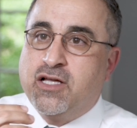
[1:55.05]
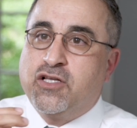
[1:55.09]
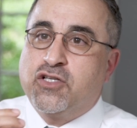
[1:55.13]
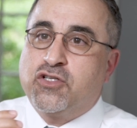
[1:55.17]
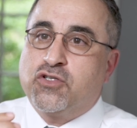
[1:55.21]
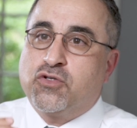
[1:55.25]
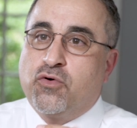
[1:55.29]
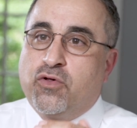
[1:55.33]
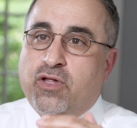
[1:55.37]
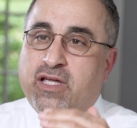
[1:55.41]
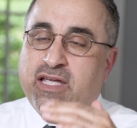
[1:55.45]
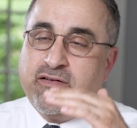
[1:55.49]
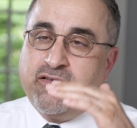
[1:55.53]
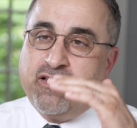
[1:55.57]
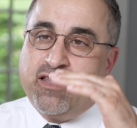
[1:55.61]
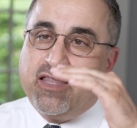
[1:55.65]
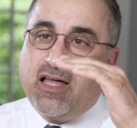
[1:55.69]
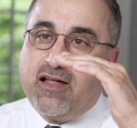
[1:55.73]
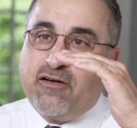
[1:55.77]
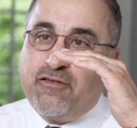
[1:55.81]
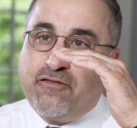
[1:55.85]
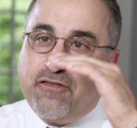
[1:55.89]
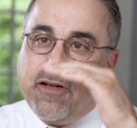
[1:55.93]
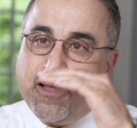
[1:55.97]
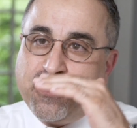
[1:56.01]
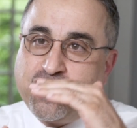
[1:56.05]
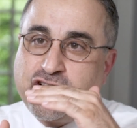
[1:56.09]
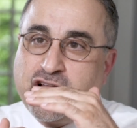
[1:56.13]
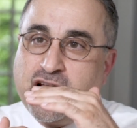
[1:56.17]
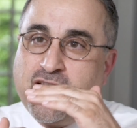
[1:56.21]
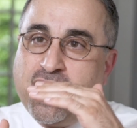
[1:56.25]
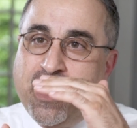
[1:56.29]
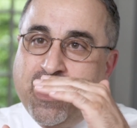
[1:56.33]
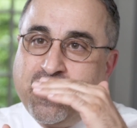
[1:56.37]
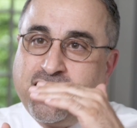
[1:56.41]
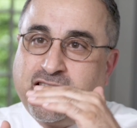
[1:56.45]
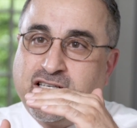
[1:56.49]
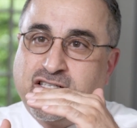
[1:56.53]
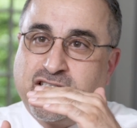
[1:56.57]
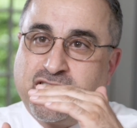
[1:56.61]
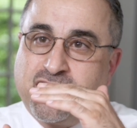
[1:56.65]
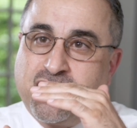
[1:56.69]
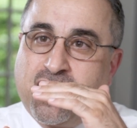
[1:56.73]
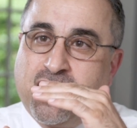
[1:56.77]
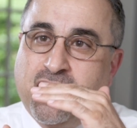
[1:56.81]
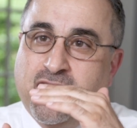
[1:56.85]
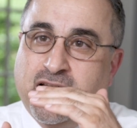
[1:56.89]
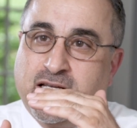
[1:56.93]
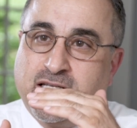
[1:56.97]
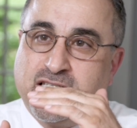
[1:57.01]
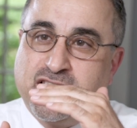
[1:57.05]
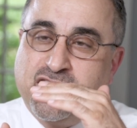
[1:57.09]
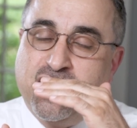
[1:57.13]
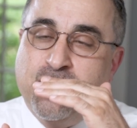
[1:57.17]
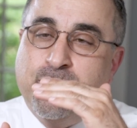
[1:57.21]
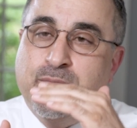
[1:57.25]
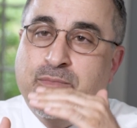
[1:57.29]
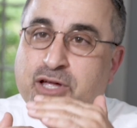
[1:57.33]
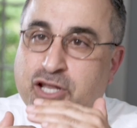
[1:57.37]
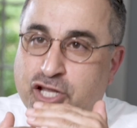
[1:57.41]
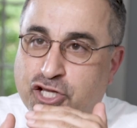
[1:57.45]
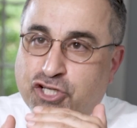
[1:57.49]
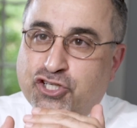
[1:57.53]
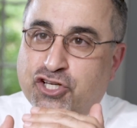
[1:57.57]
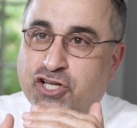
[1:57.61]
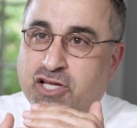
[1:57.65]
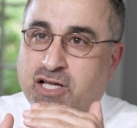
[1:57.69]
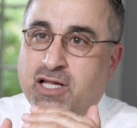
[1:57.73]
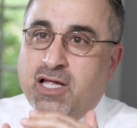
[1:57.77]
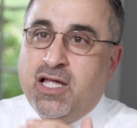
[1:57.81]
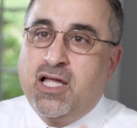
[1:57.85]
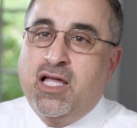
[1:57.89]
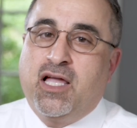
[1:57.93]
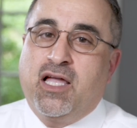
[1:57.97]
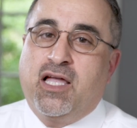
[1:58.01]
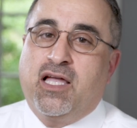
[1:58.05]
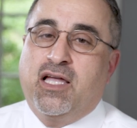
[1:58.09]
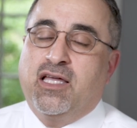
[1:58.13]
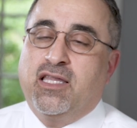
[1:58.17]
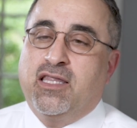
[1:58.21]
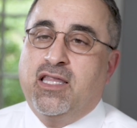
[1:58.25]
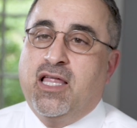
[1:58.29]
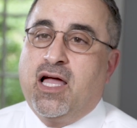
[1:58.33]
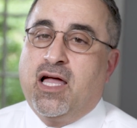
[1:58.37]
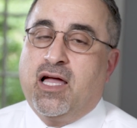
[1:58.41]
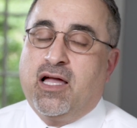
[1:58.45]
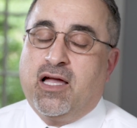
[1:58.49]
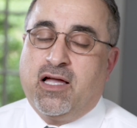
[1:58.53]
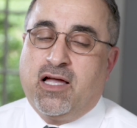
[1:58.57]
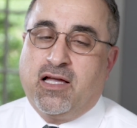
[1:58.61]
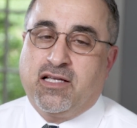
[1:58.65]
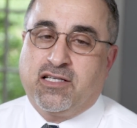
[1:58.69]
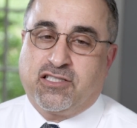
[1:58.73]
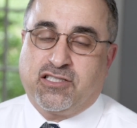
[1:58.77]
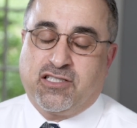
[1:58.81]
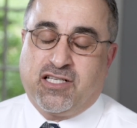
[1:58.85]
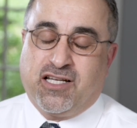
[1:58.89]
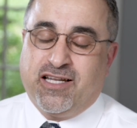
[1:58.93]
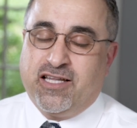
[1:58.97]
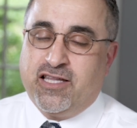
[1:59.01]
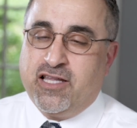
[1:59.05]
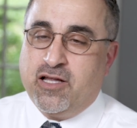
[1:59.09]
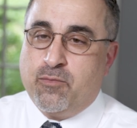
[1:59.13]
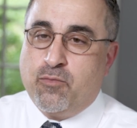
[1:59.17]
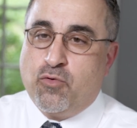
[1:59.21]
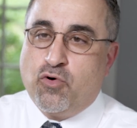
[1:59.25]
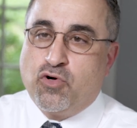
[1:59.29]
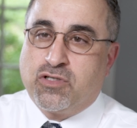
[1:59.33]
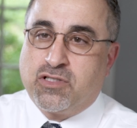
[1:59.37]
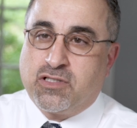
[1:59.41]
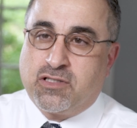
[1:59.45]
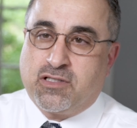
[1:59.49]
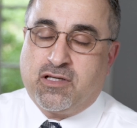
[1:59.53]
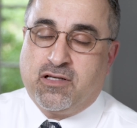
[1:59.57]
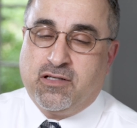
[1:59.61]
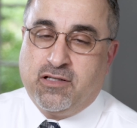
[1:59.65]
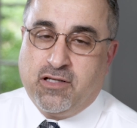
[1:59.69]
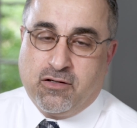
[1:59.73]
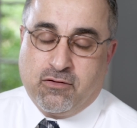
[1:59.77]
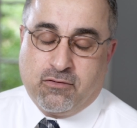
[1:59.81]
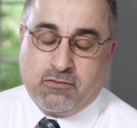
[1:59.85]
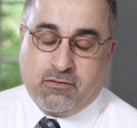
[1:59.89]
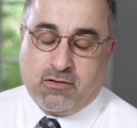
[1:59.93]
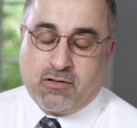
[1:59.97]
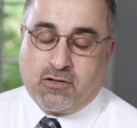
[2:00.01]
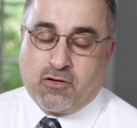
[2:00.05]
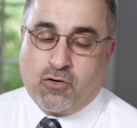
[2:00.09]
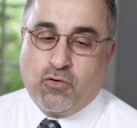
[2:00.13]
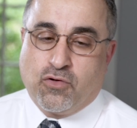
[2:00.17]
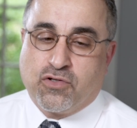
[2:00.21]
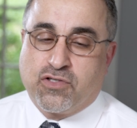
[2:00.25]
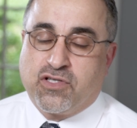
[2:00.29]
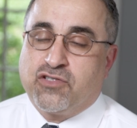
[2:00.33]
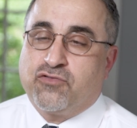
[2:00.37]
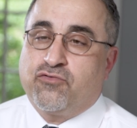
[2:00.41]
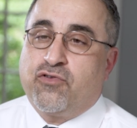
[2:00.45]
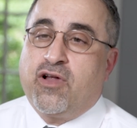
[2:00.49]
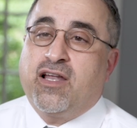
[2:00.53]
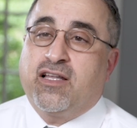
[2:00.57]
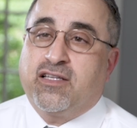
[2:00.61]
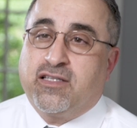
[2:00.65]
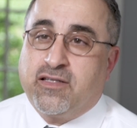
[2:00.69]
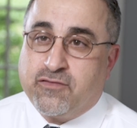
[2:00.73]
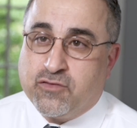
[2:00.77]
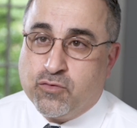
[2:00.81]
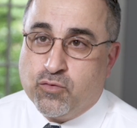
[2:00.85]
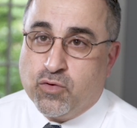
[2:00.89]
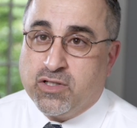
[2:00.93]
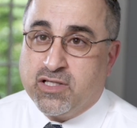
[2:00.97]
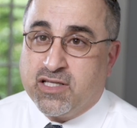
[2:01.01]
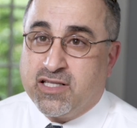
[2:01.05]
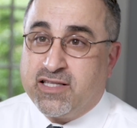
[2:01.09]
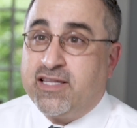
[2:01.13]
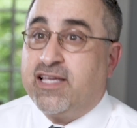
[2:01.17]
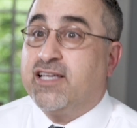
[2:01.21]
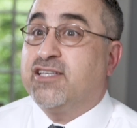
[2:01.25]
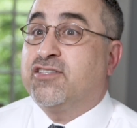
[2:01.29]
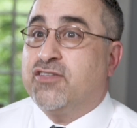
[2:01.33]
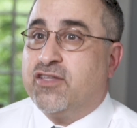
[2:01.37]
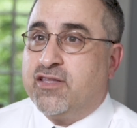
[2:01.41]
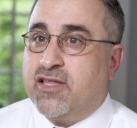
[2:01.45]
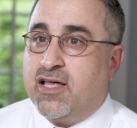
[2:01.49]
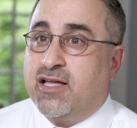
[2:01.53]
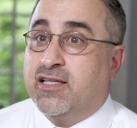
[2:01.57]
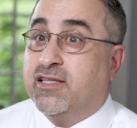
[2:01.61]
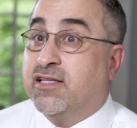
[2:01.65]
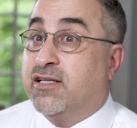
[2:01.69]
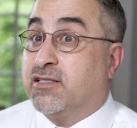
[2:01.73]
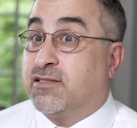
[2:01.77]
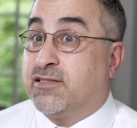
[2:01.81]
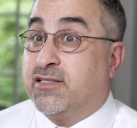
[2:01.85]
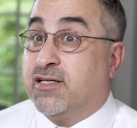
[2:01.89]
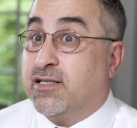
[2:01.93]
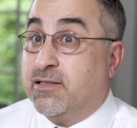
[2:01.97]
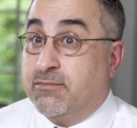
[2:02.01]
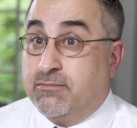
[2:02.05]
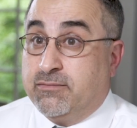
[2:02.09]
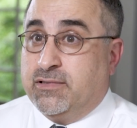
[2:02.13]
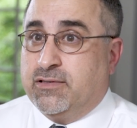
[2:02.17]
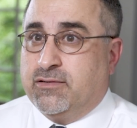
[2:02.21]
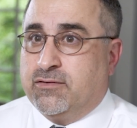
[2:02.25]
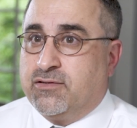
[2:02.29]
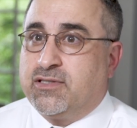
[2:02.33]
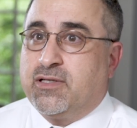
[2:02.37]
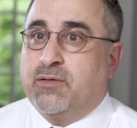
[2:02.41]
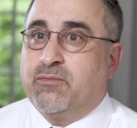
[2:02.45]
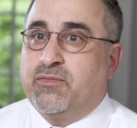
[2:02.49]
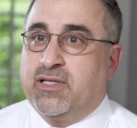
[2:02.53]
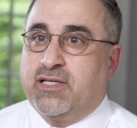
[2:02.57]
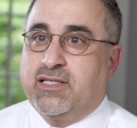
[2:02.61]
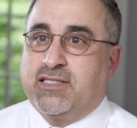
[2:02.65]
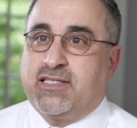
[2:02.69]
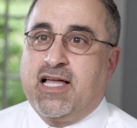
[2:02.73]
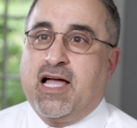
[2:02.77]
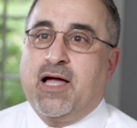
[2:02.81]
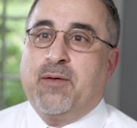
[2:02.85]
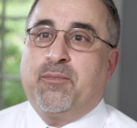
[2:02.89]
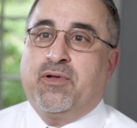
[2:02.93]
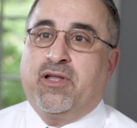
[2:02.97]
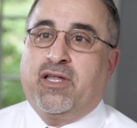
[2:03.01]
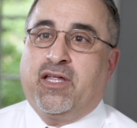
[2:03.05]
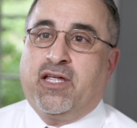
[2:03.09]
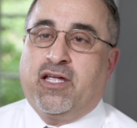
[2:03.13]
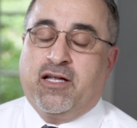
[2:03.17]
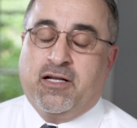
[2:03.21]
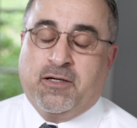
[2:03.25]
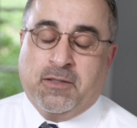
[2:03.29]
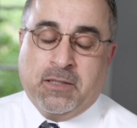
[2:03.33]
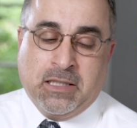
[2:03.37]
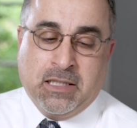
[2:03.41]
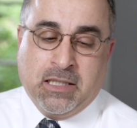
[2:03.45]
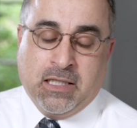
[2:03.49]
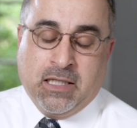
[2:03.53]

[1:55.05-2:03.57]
So even their facial height is diminishing, and that actually their most closest relatives will attest to that, and they'll tell them something's happening here.